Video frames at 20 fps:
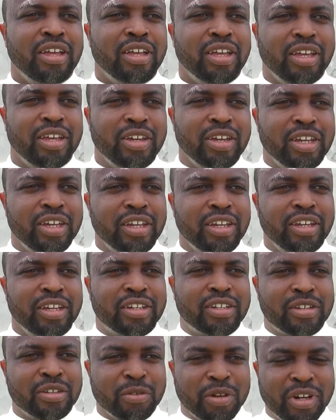
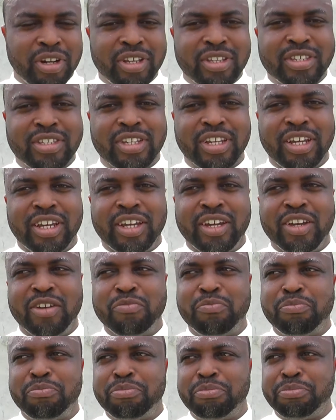It was
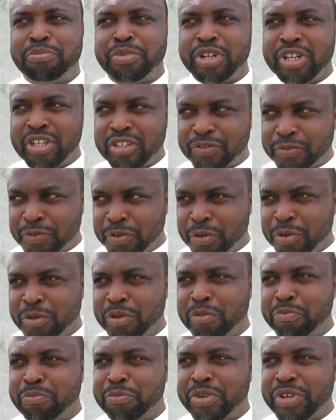a peaceful,
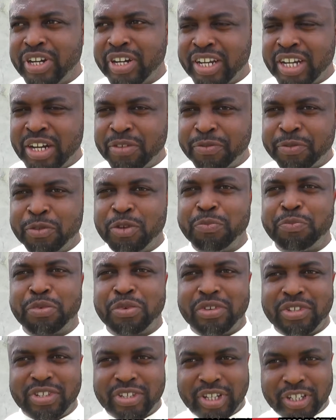prayerful
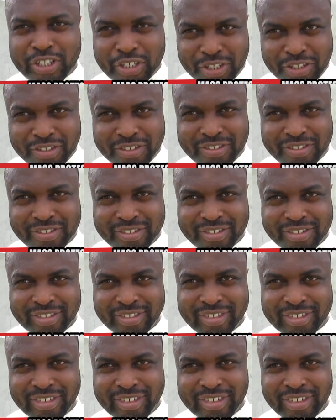procession.
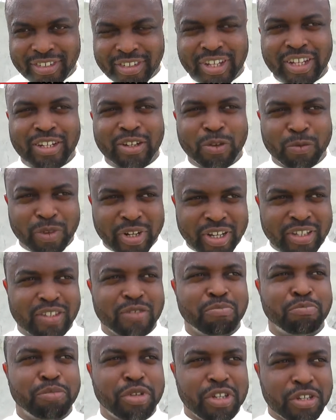Those are the
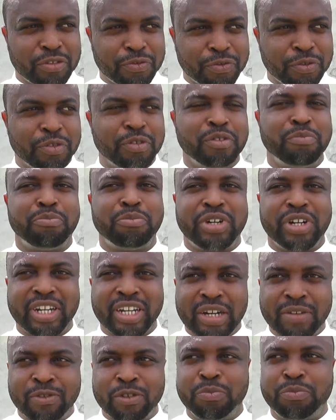words, peaceful,
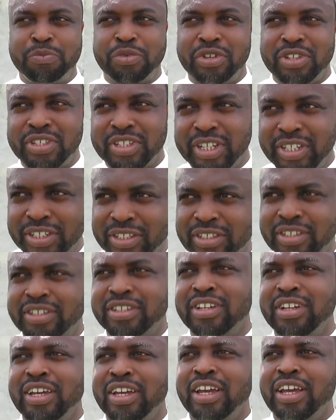prayerful procession.
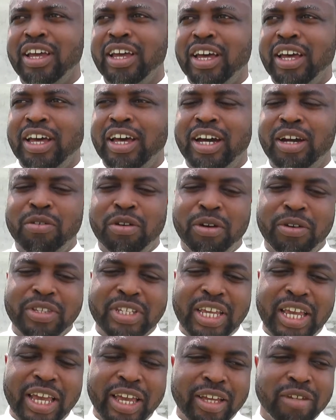And what was
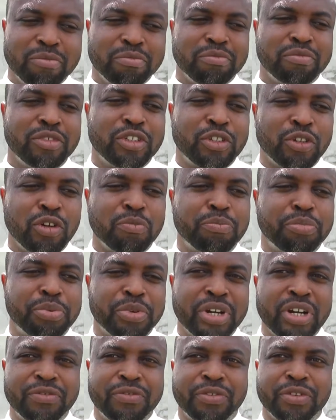the aim? To
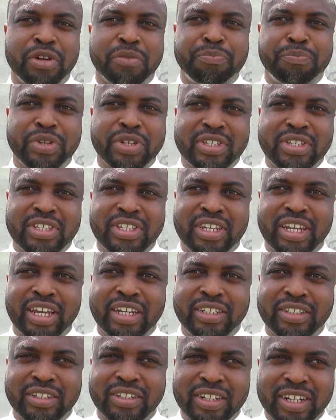pray for peace in
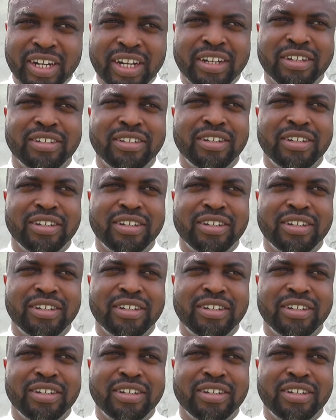Nigeria,